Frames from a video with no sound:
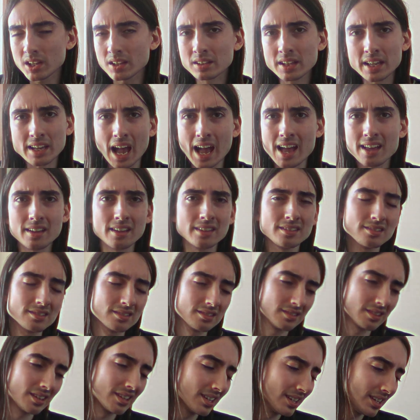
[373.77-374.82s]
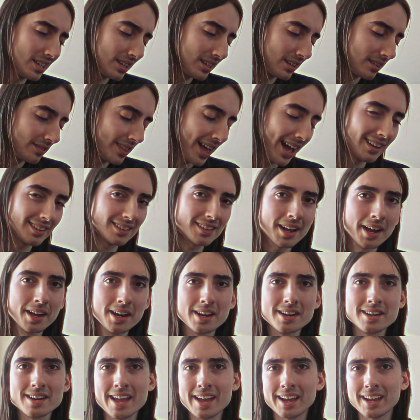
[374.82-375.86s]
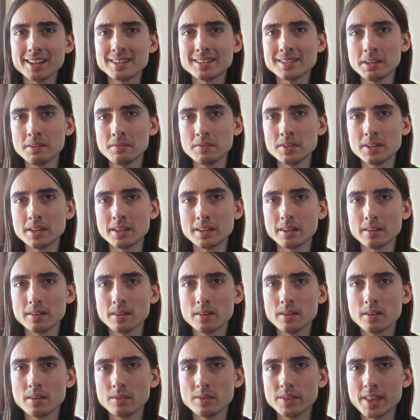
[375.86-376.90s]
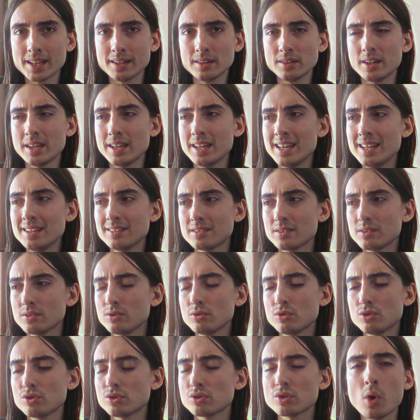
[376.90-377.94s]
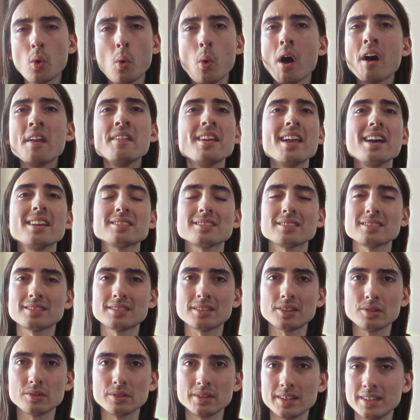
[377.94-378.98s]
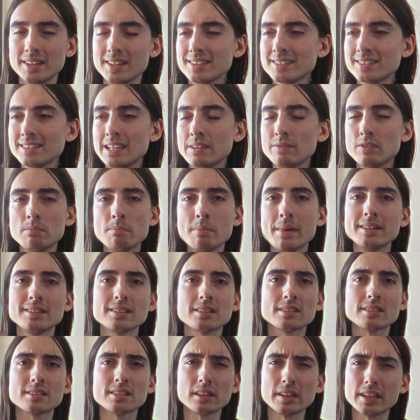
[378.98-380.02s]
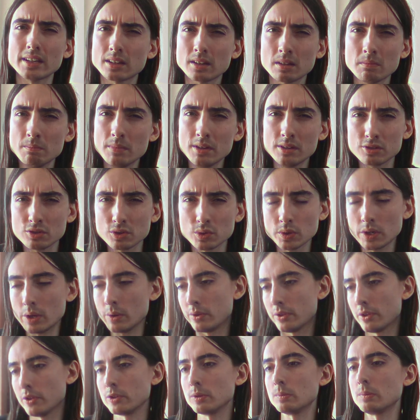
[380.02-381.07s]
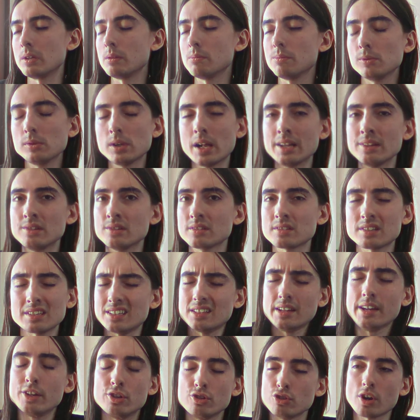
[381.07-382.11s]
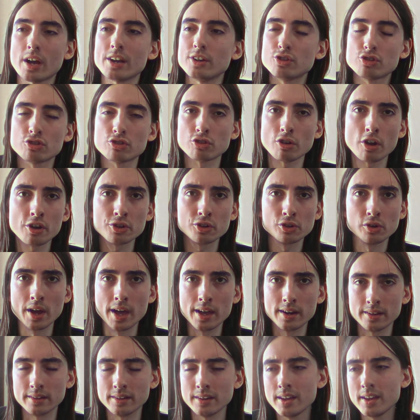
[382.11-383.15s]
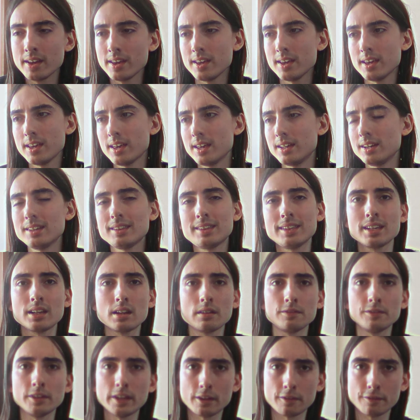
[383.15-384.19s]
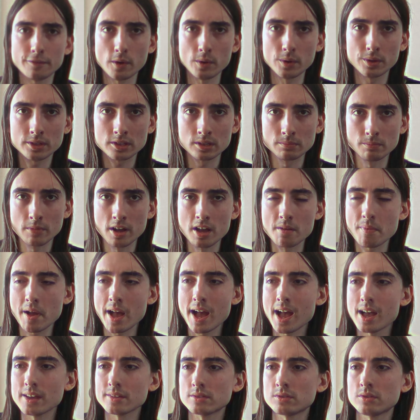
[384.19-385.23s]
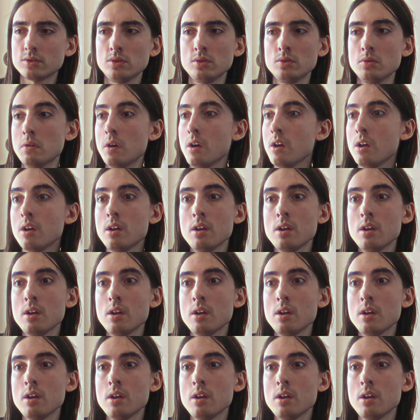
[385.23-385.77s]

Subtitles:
like I just, that kind of negativity that is so unnecessary and isn't even meant to like commiserate with other people. I shudder at it, and I think of like folks in my past who